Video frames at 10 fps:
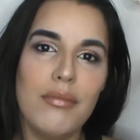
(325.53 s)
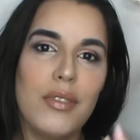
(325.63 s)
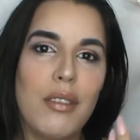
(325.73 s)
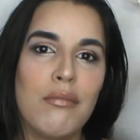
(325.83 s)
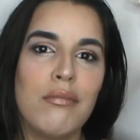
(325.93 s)

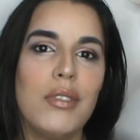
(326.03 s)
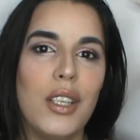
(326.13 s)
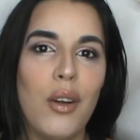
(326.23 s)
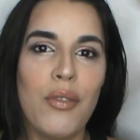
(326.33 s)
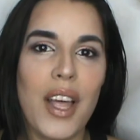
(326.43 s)
then,
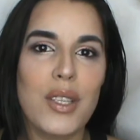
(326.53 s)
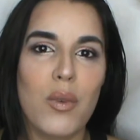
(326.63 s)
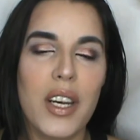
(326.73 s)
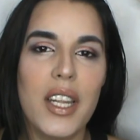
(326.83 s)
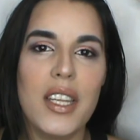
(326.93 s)
you know, that's
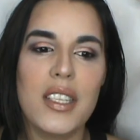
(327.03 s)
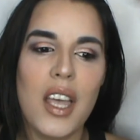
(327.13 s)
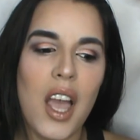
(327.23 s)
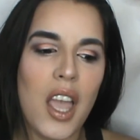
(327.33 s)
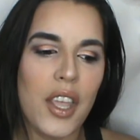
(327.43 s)
what it is,
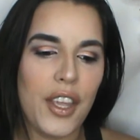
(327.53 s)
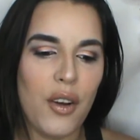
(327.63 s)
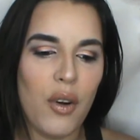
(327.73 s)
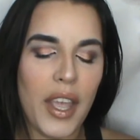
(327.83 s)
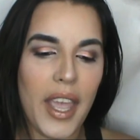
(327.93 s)
you
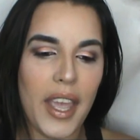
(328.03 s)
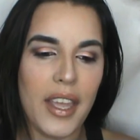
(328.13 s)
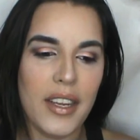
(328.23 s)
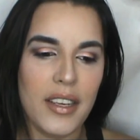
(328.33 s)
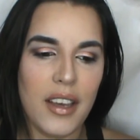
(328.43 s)
know,
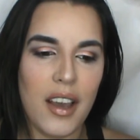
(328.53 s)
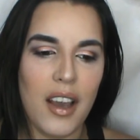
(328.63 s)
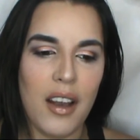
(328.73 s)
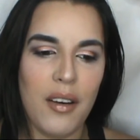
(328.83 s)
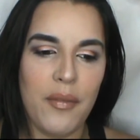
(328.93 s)
and
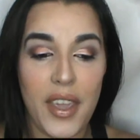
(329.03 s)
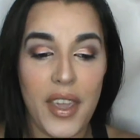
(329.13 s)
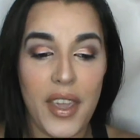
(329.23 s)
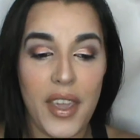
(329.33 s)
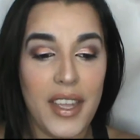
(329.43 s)

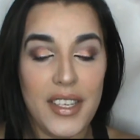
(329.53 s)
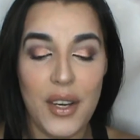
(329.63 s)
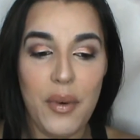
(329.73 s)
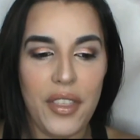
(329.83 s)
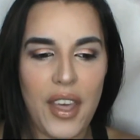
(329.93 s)
if you can't
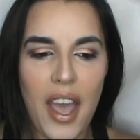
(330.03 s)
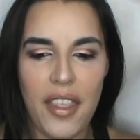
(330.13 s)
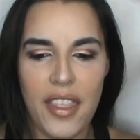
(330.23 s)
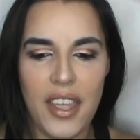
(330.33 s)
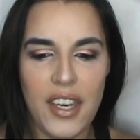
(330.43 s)
deal with
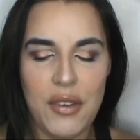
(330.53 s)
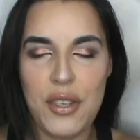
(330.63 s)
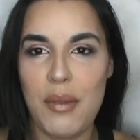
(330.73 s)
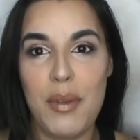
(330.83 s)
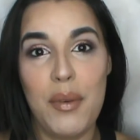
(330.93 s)
that, then you
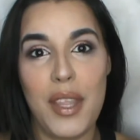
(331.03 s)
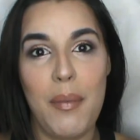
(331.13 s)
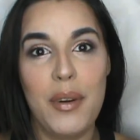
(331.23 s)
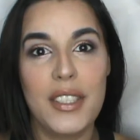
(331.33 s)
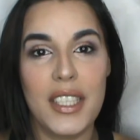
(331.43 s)
shouldn't be with
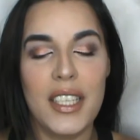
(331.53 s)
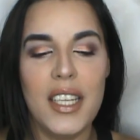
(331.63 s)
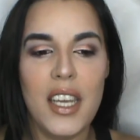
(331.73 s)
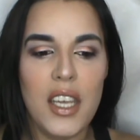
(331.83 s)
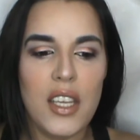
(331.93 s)
that person.
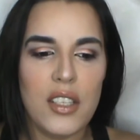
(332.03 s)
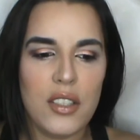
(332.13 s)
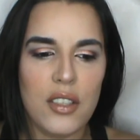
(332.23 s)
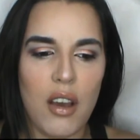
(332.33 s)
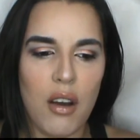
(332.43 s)

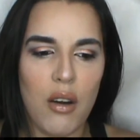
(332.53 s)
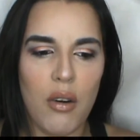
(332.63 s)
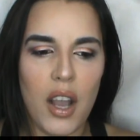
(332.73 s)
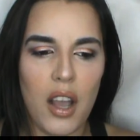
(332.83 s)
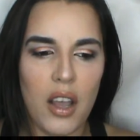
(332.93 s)

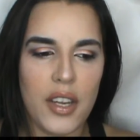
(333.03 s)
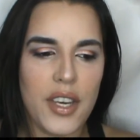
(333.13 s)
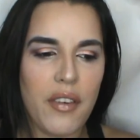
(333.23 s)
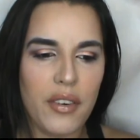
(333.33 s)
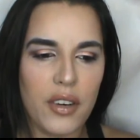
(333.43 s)
So
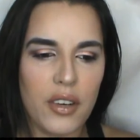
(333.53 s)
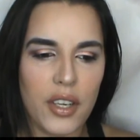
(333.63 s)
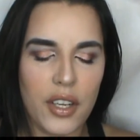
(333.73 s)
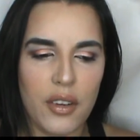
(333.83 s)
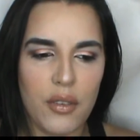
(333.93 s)
never,
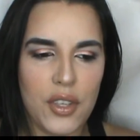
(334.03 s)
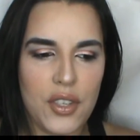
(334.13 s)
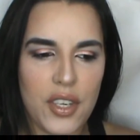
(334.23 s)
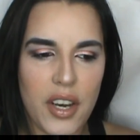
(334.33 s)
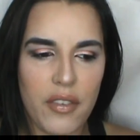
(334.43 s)
you know, you
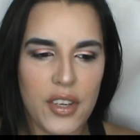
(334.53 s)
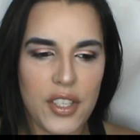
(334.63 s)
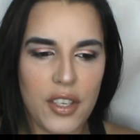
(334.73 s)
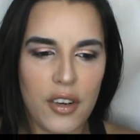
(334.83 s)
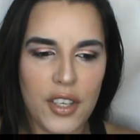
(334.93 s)
should never
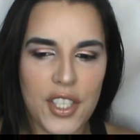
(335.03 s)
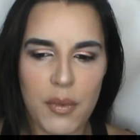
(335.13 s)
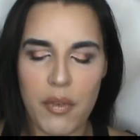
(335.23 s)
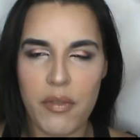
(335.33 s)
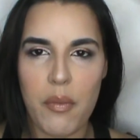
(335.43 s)
discourage
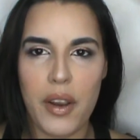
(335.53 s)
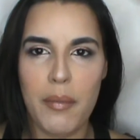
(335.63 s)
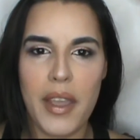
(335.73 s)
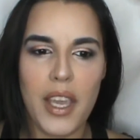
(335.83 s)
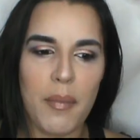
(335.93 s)
someone from
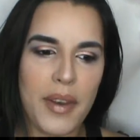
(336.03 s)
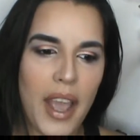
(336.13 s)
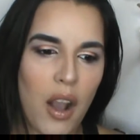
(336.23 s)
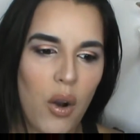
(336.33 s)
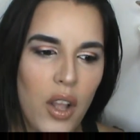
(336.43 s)
wearing makeup.
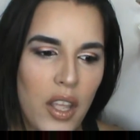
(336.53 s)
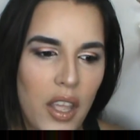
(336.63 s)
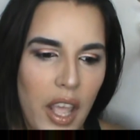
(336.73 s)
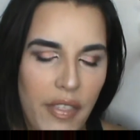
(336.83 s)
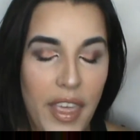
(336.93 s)
Now,
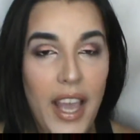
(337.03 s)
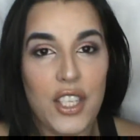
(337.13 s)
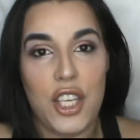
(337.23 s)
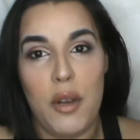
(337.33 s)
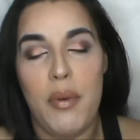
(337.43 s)
if they
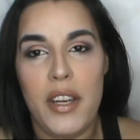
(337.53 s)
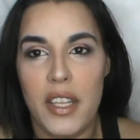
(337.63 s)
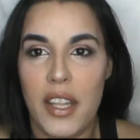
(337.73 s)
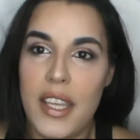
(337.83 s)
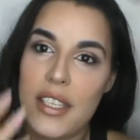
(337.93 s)
ask your
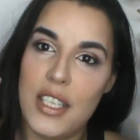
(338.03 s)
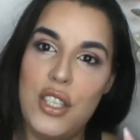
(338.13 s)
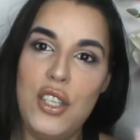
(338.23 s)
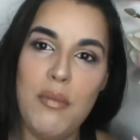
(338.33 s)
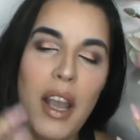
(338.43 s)
opinion, like, is
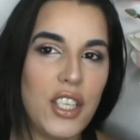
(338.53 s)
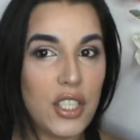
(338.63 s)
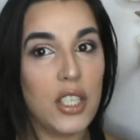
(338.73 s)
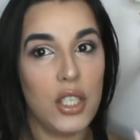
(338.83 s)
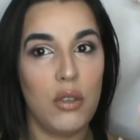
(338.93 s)
this too much?
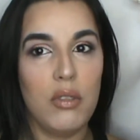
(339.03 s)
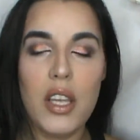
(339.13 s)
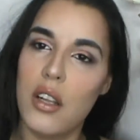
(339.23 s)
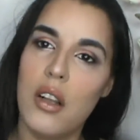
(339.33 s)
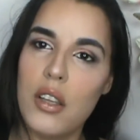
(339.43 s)
Is this too
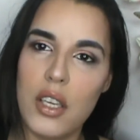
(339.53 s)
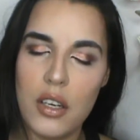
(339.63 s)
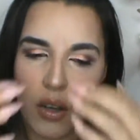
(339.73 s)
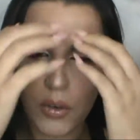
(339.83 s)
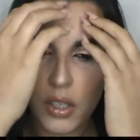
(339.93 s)
little? You
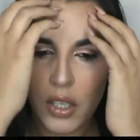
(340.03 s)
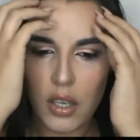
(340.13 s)
know,